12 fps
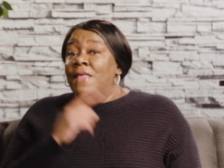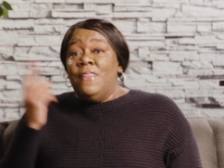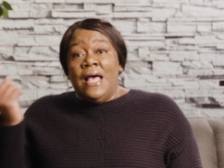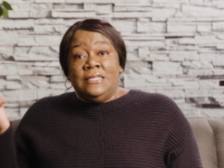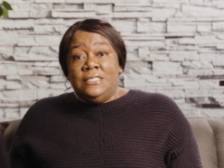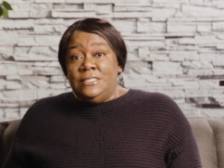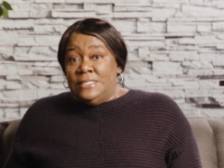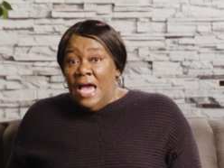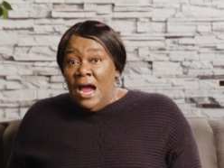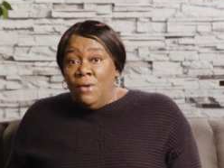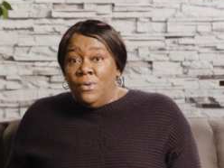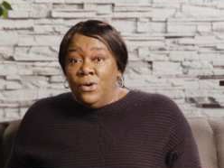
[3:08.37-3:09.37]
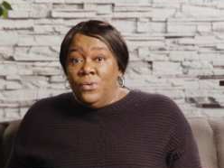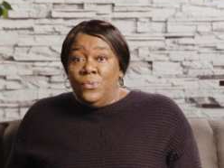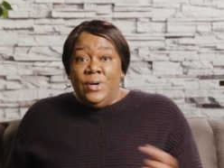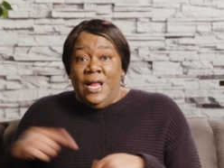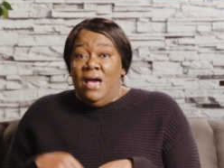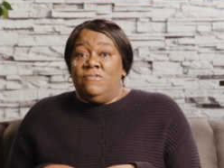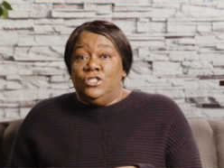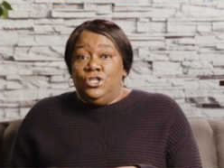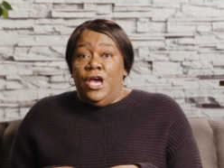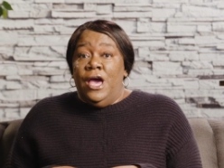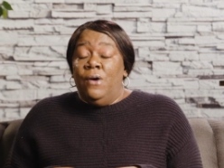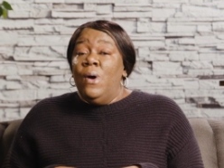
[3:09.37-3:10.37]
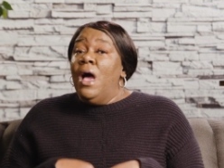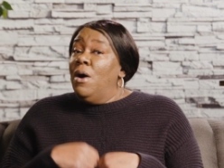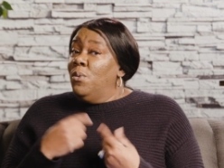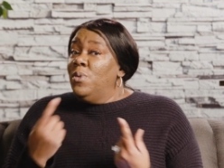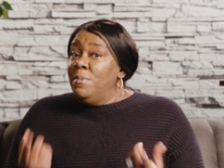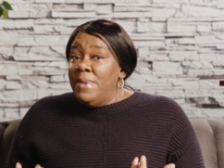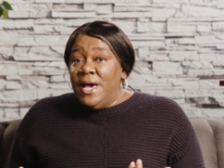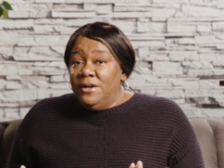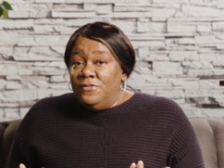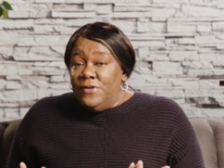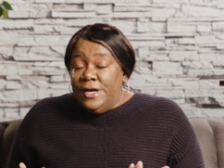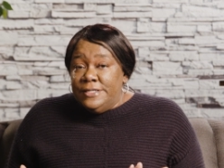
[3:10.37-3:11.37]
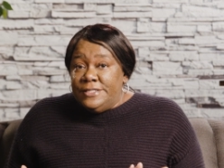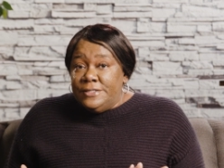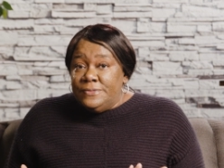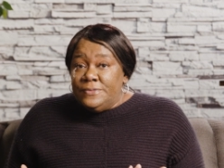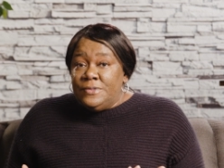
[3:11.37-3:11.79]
that Sarah would have a child would manifest.